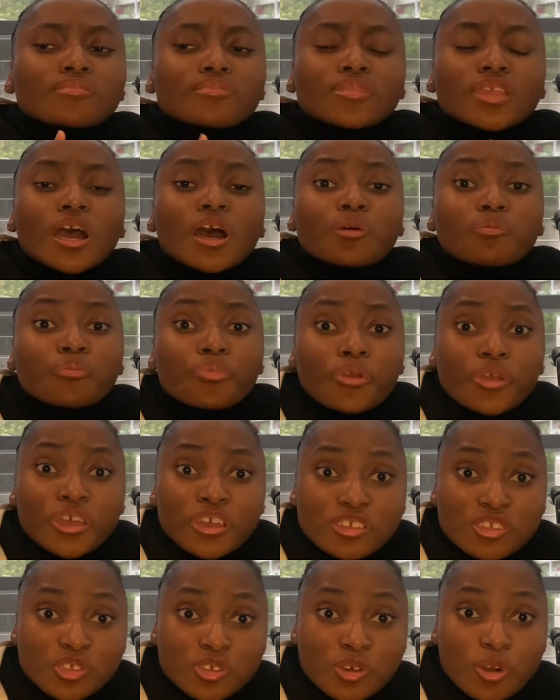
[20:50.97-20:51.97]
I
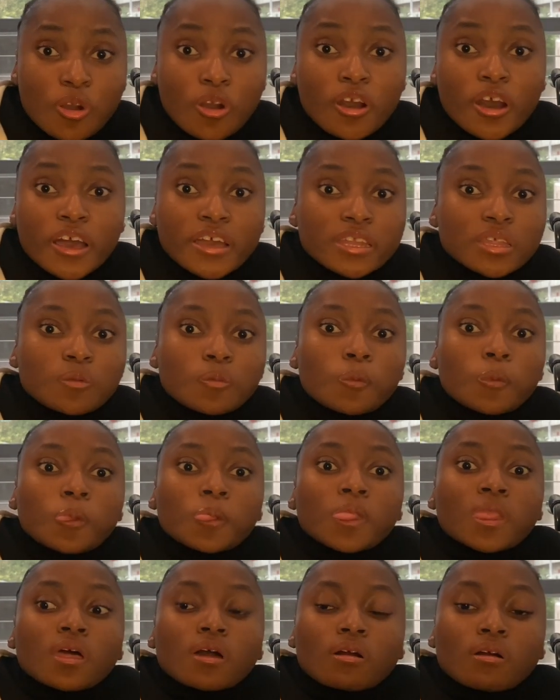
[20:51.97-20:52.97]
praise God.
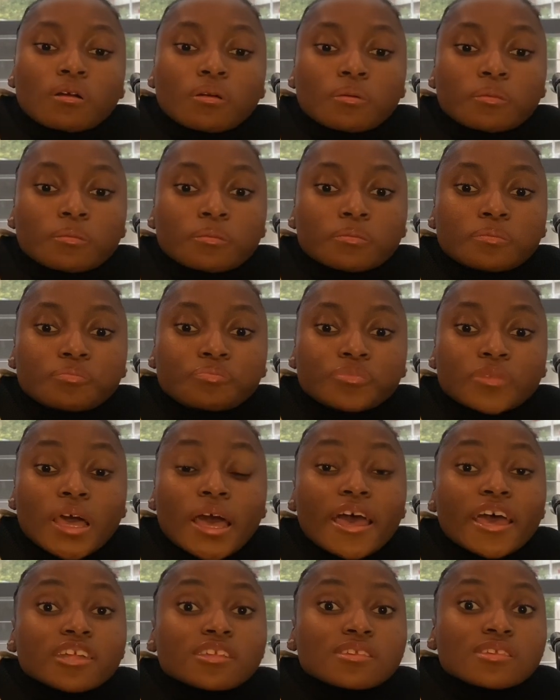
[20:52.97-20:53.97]
I
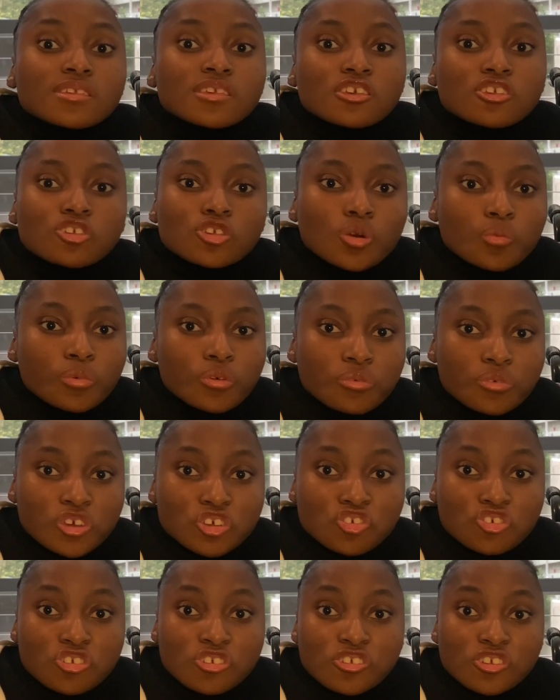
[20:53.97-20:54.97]
had 6
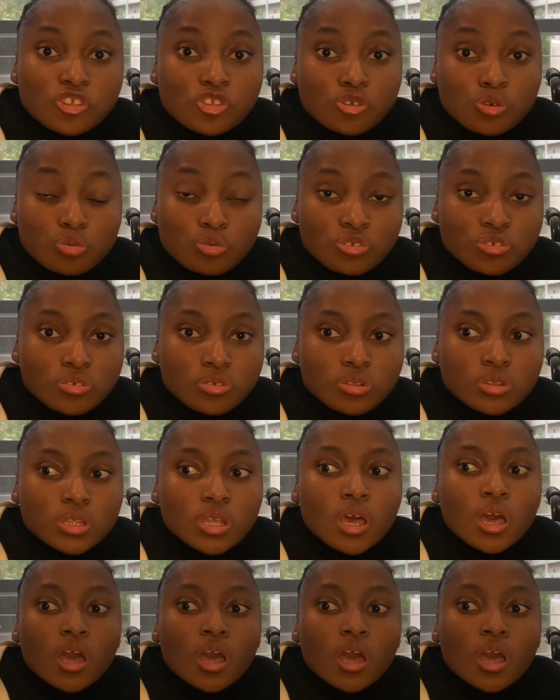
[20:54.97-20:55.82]
operations in total.